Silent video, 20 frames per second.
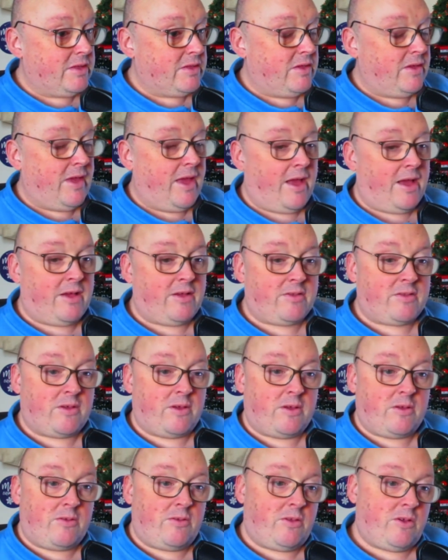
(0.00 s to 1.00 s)
So yeah,
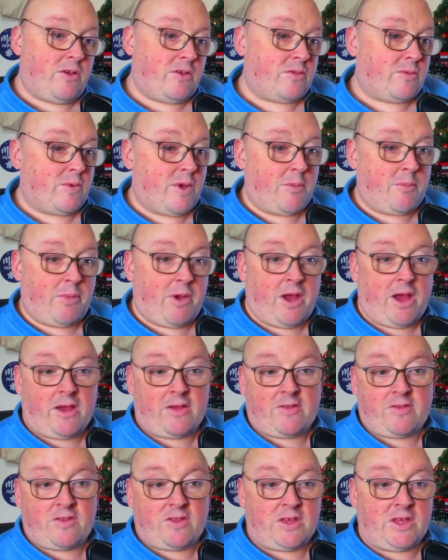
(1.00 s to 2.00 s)
so years went
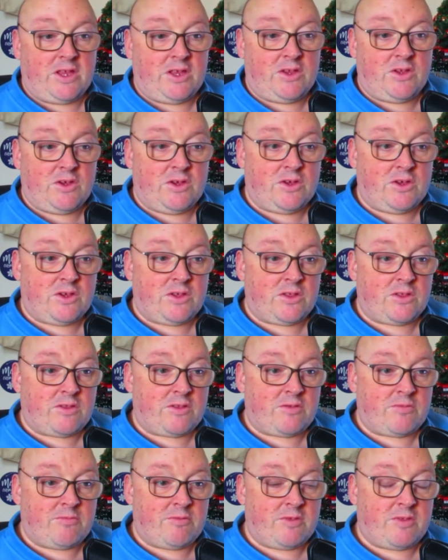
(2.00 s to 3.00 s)
past, teen
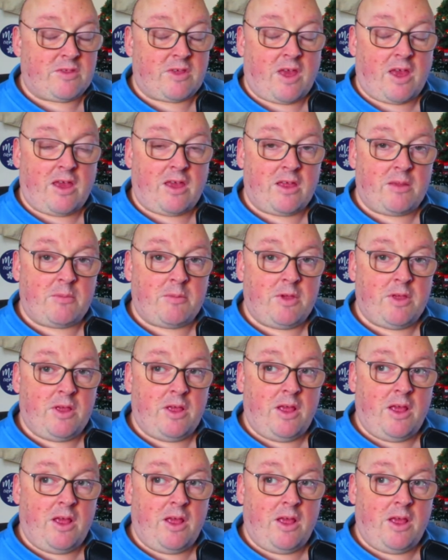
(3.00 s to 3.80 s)
years the same.